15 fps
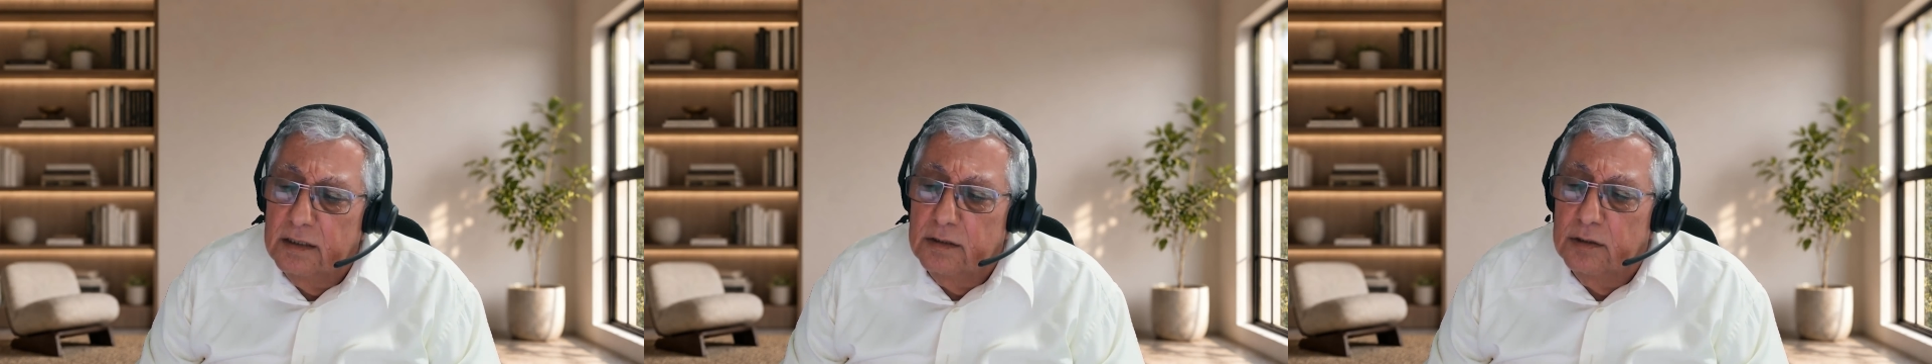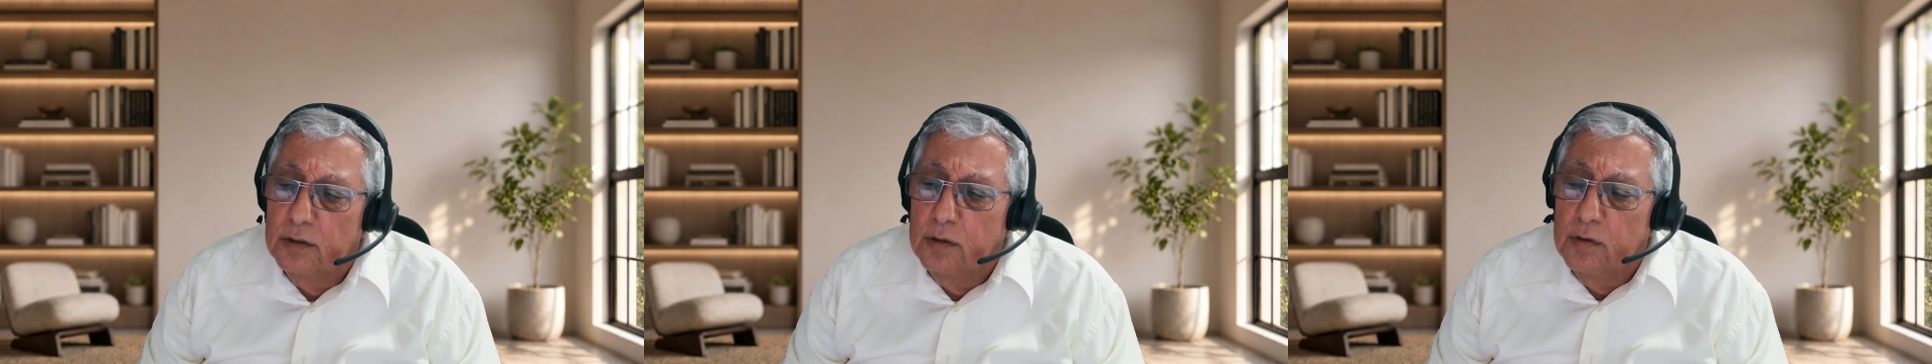
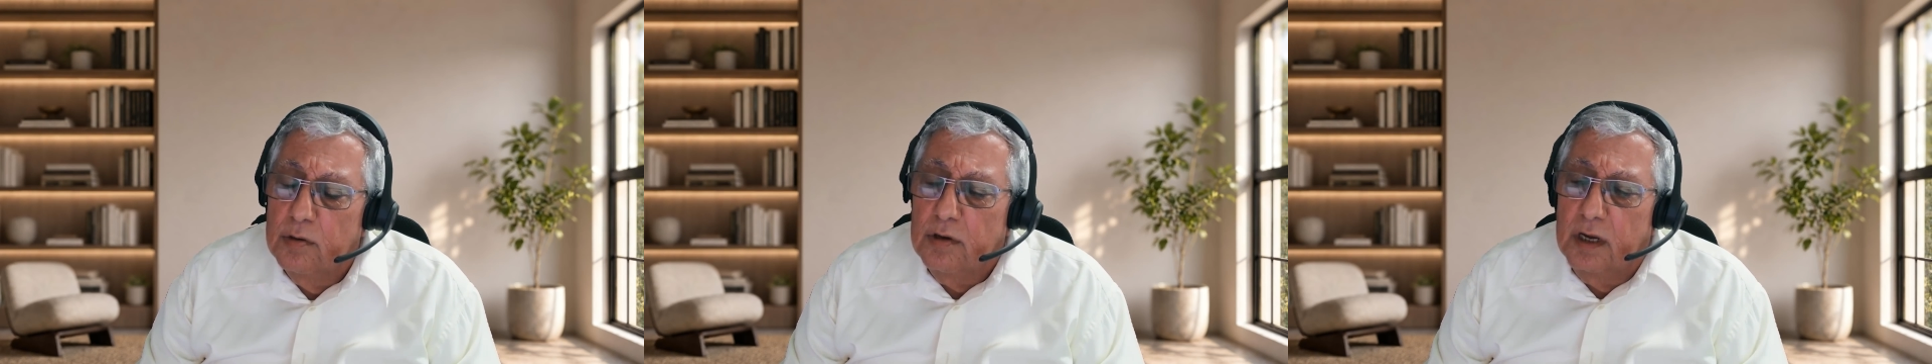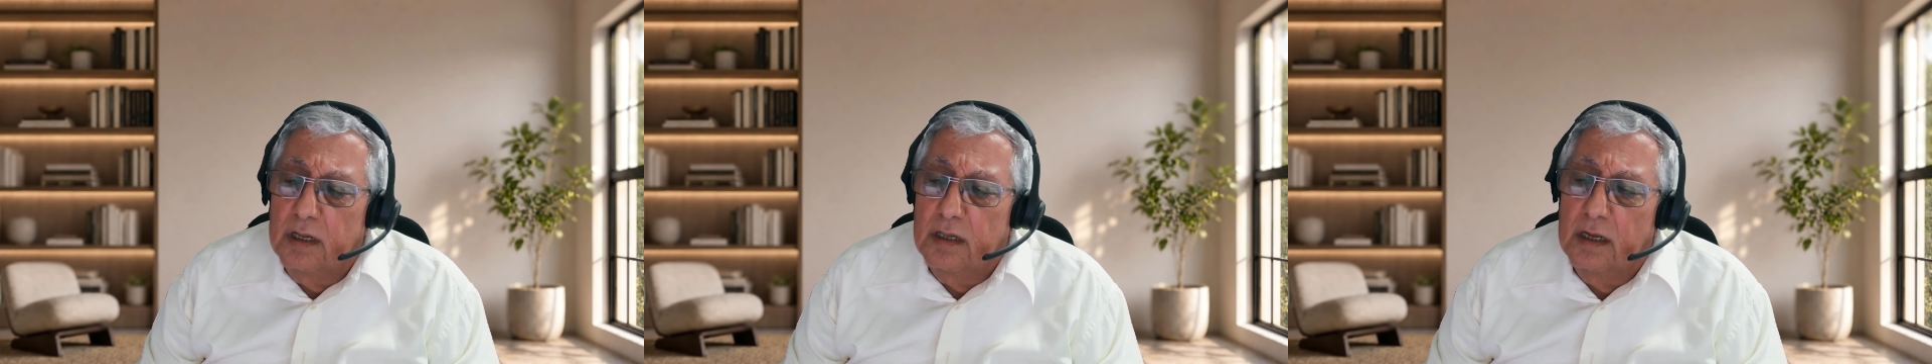to
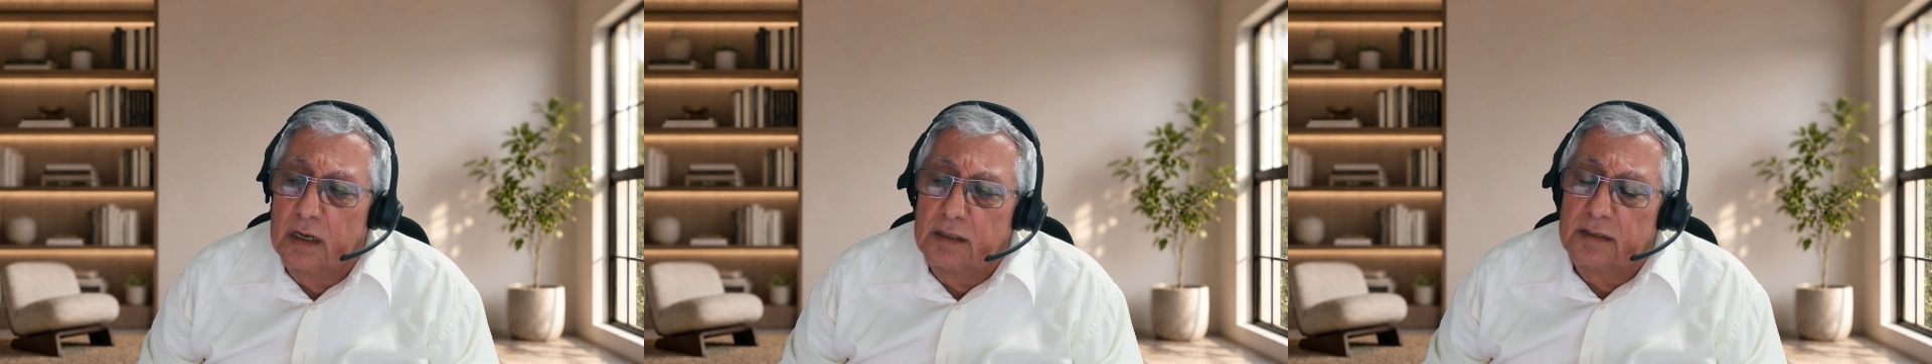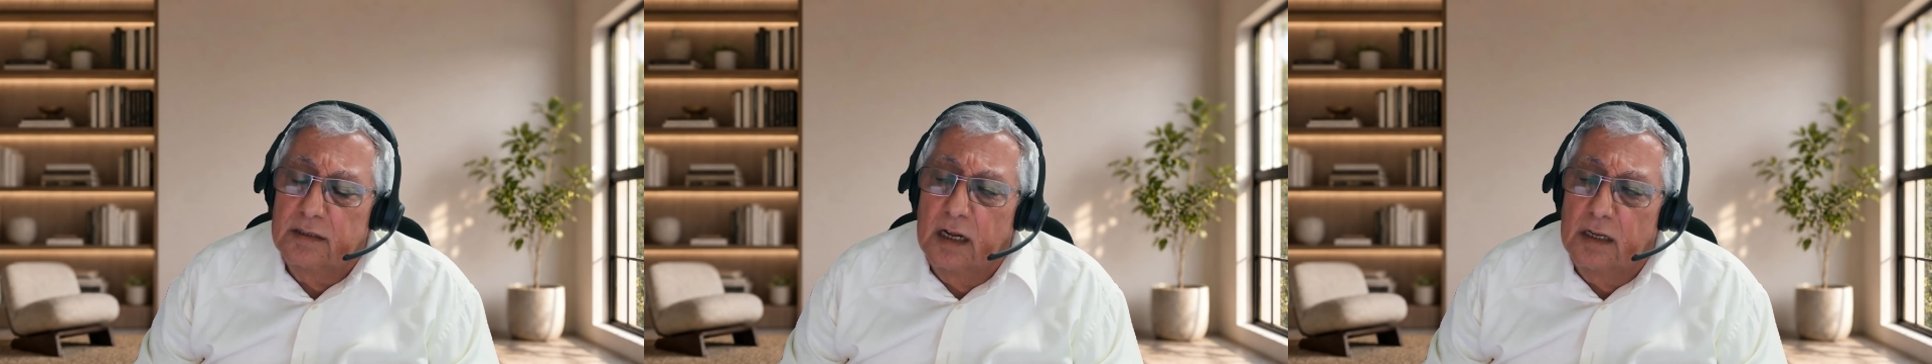look at the
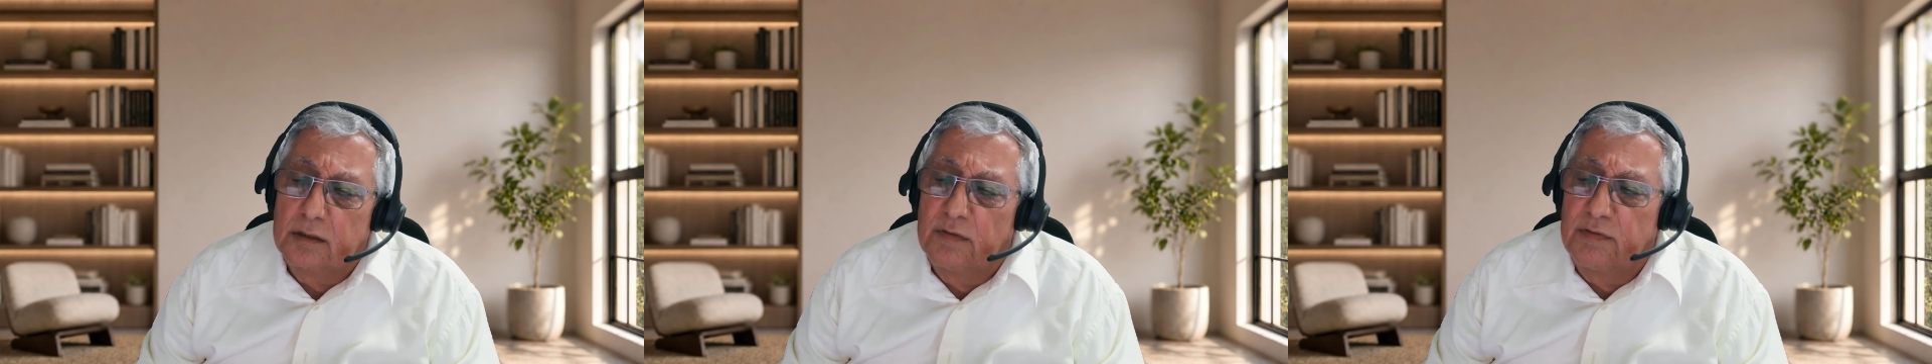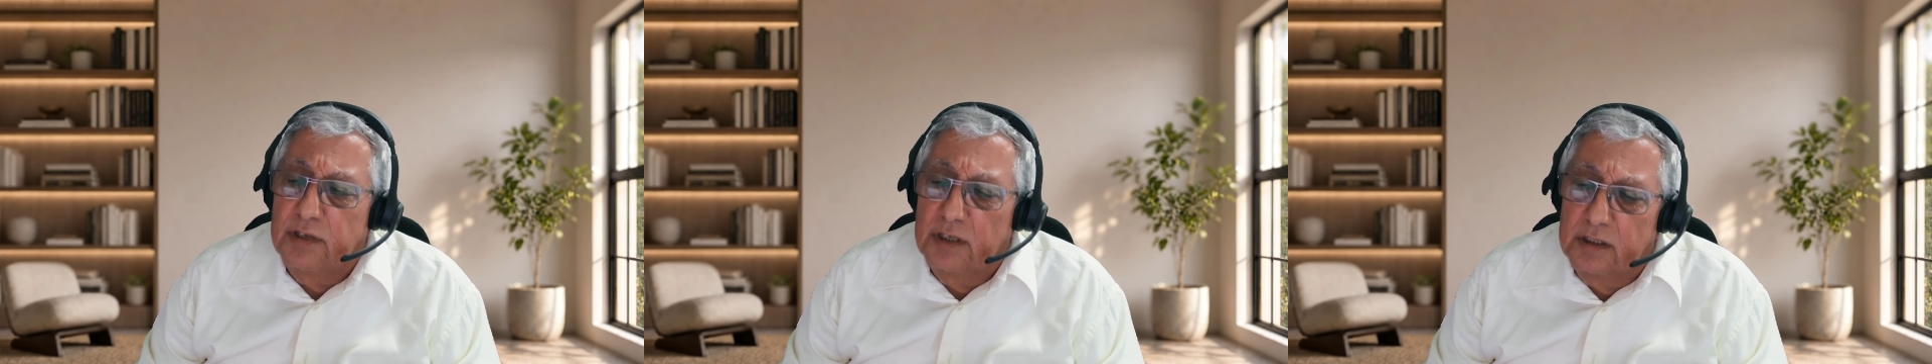result
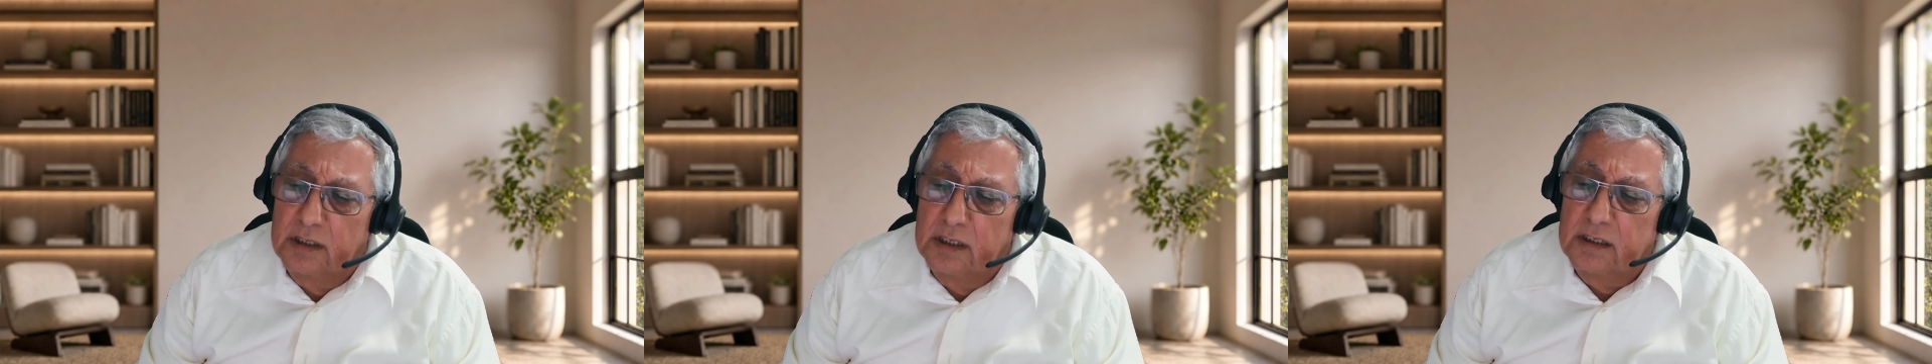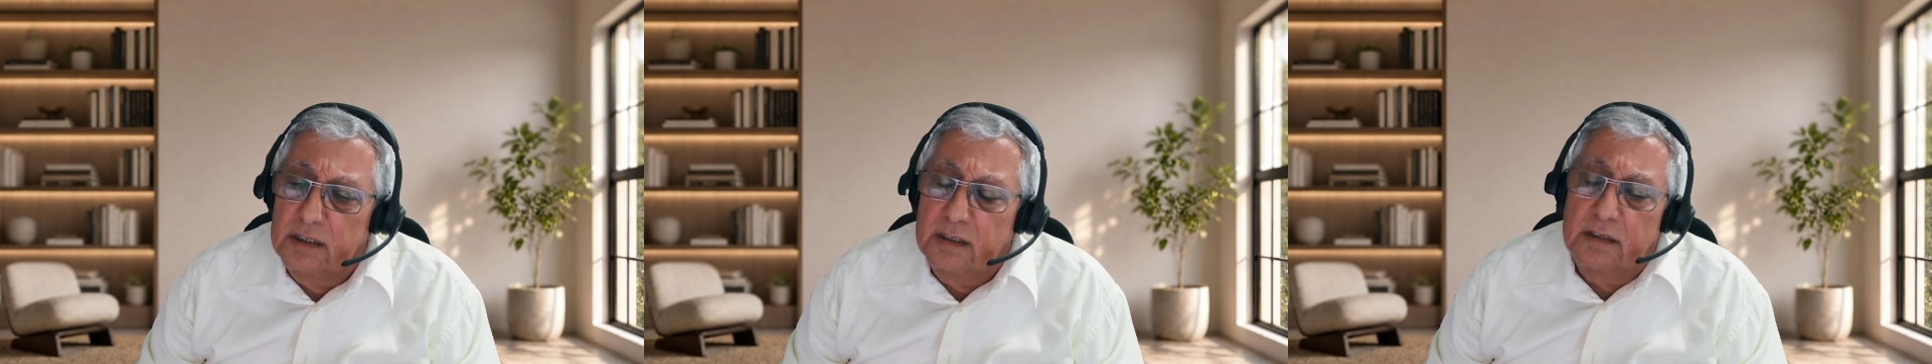of the
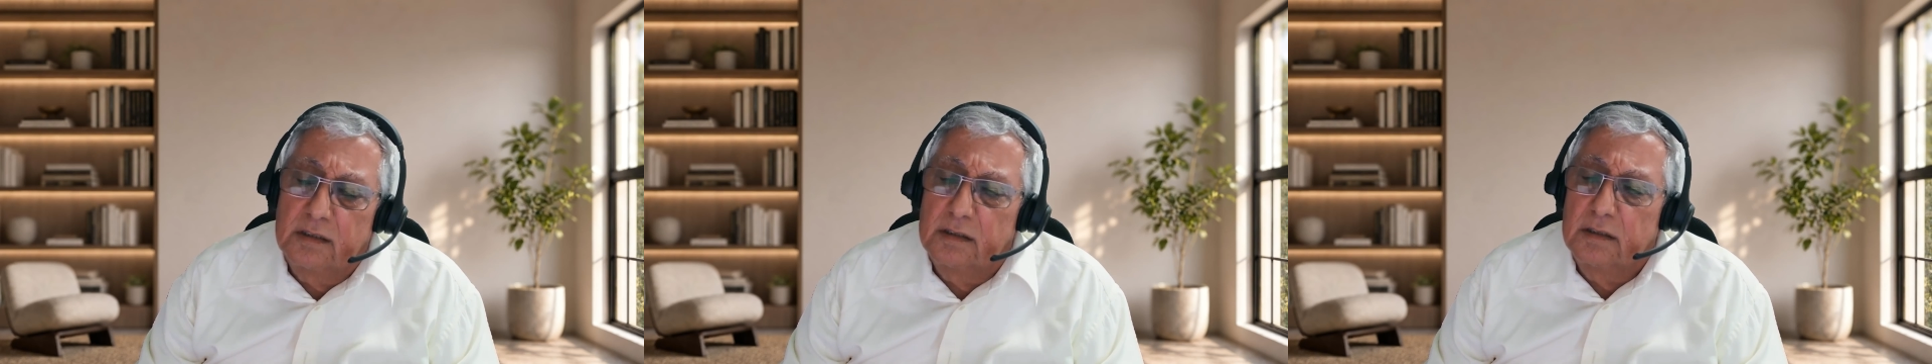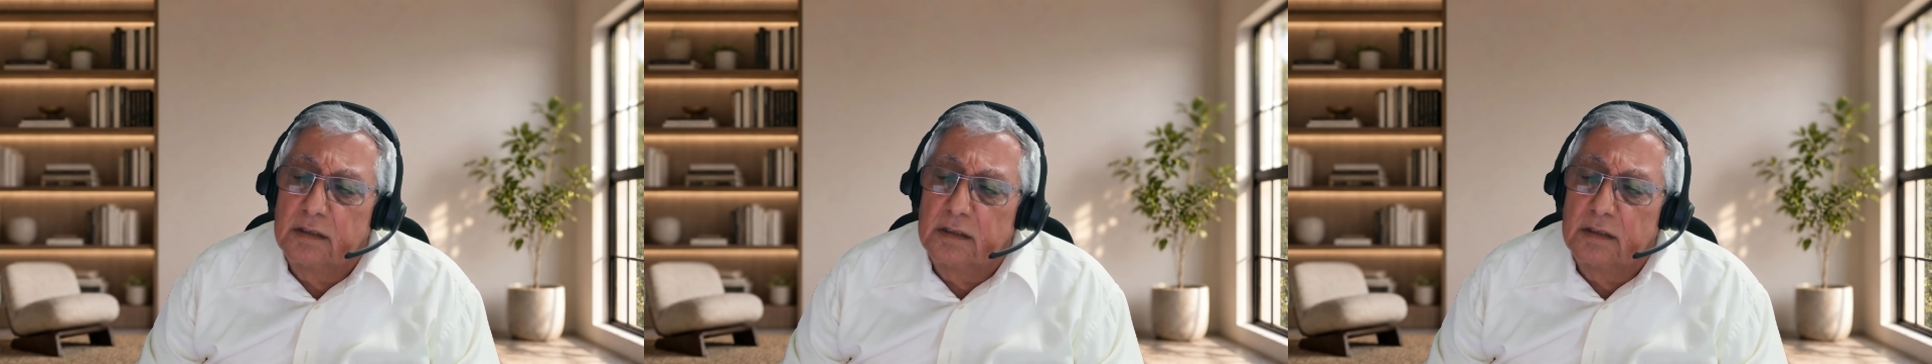test,